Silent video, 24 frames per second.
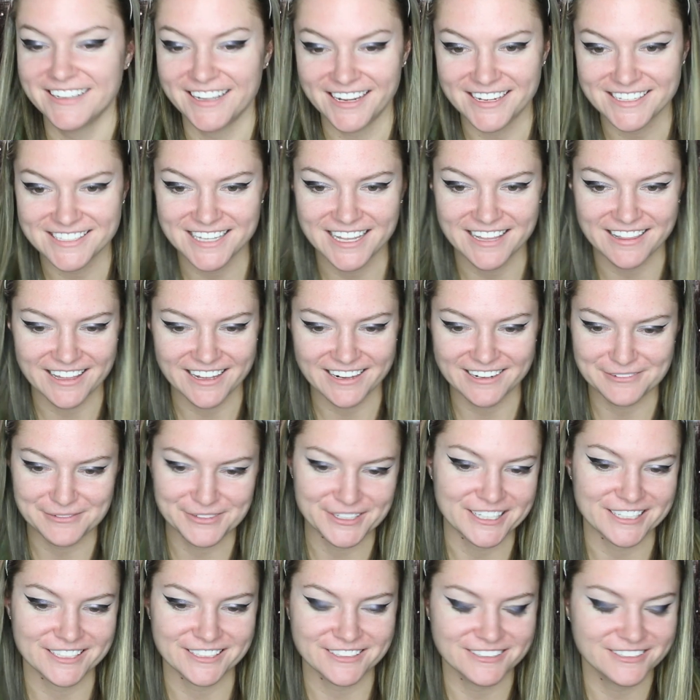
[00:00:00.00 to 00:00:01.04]
I say that and
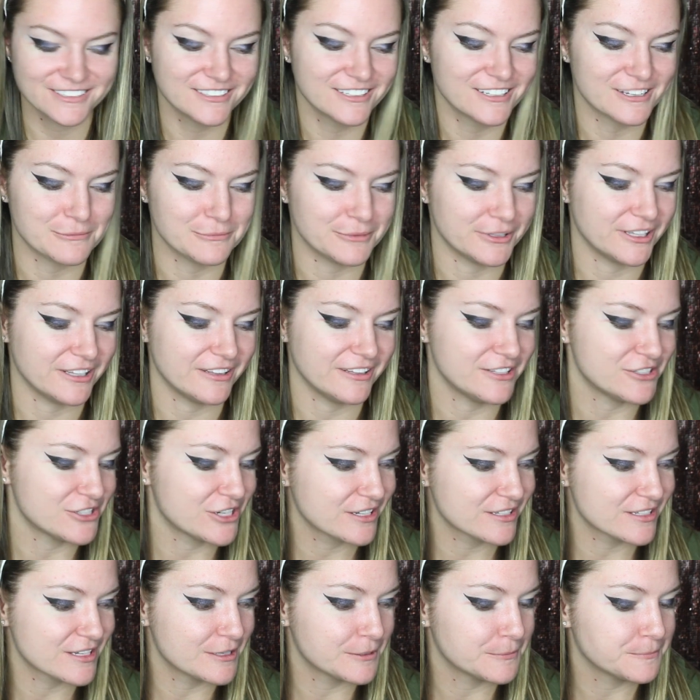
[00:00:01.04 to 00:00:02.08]
I'm gonna completely
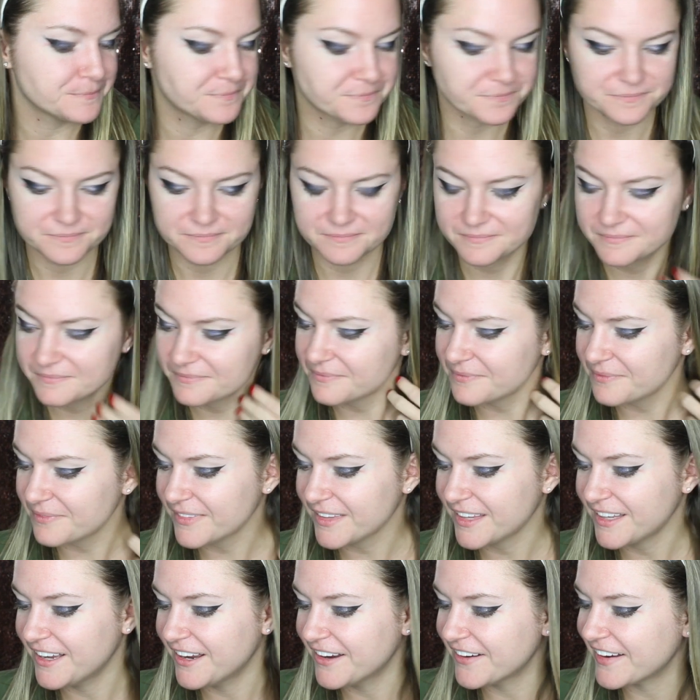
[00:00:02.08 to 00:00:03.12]
jinx it.
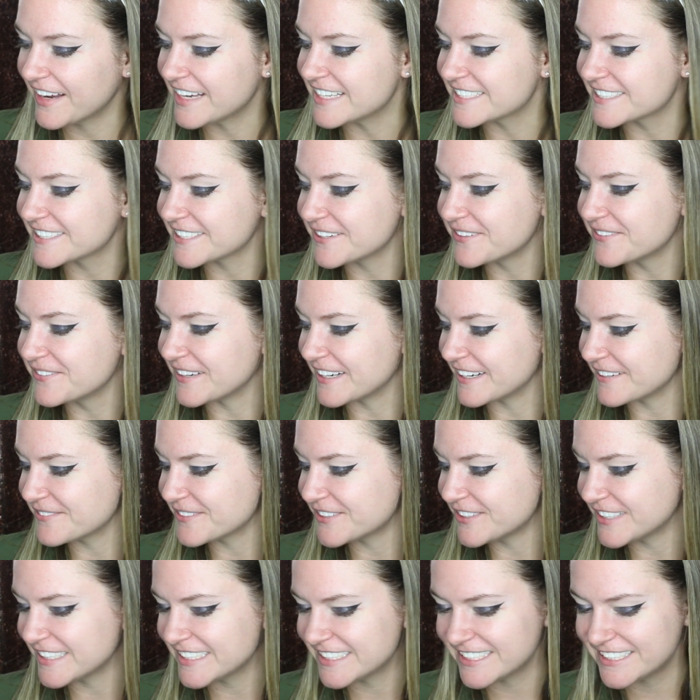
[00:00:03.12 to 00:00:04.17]
Okay, so what I'm
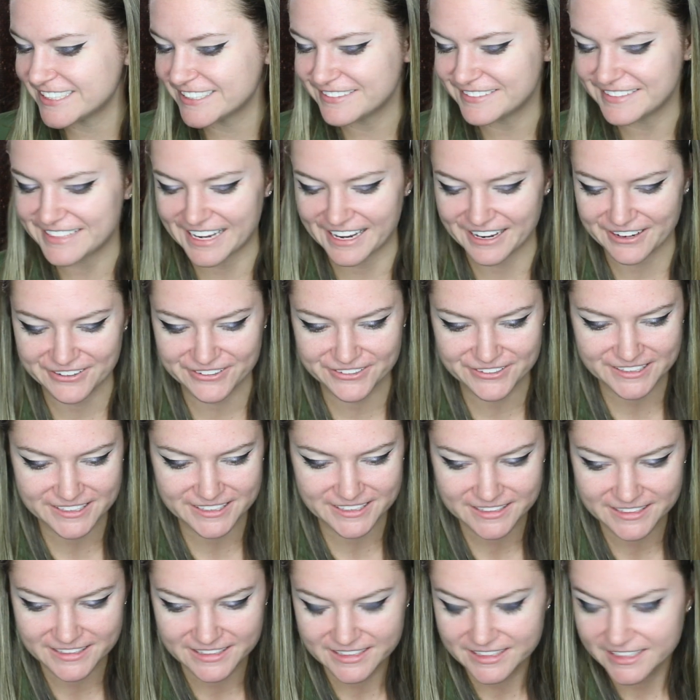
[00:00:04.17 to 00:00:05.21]
going to do now
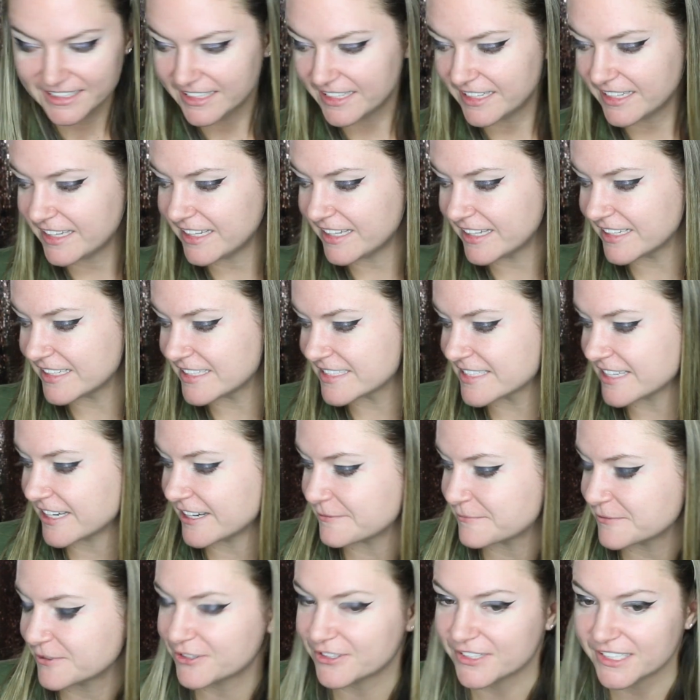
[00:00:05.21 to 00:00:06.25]
is
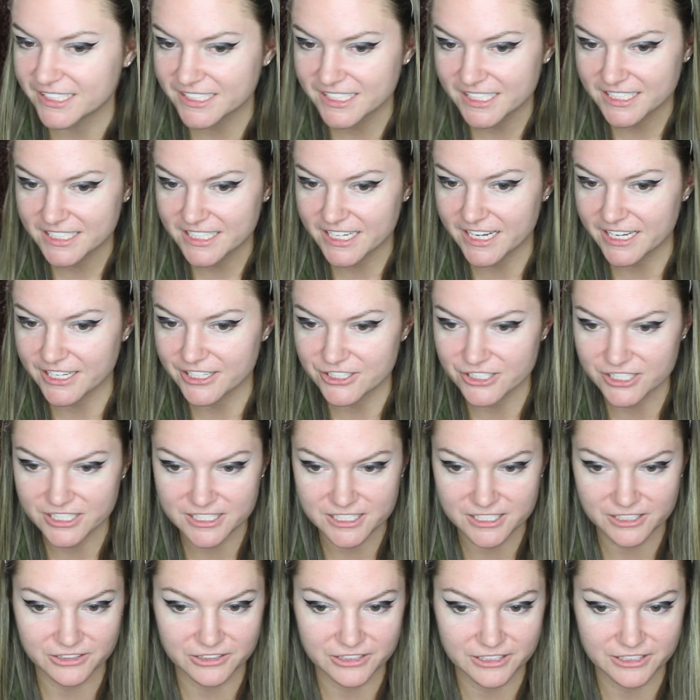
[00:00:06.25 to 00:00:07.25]
I'm going to take just a